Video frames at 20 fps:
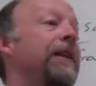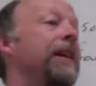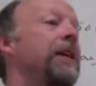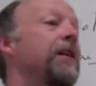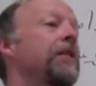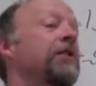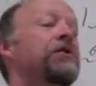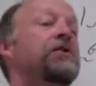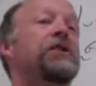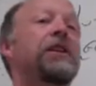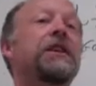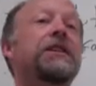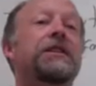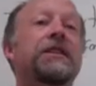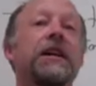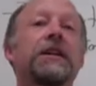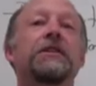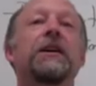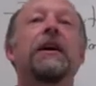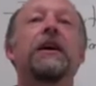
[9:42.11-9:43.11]
he or she
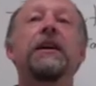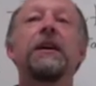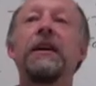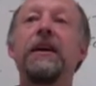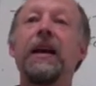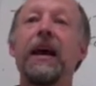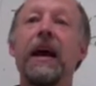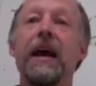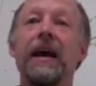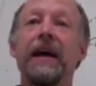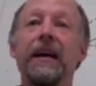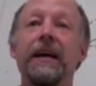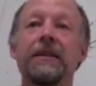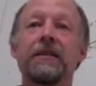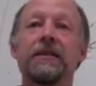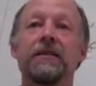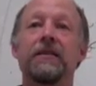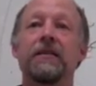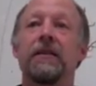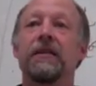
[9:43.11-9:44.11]
says
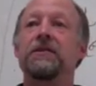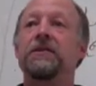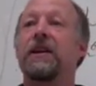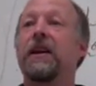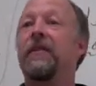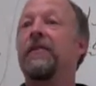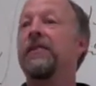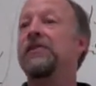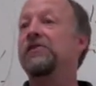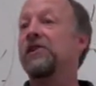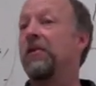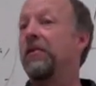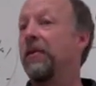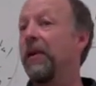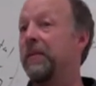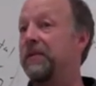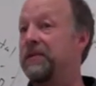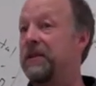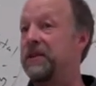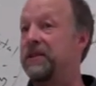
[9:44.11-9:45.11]
yes, because the governor general
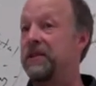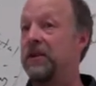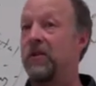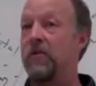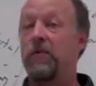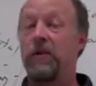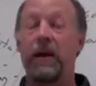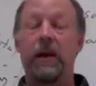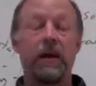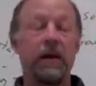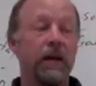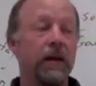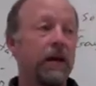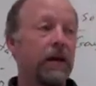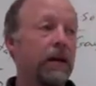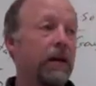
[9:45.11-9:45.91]
represents the queen,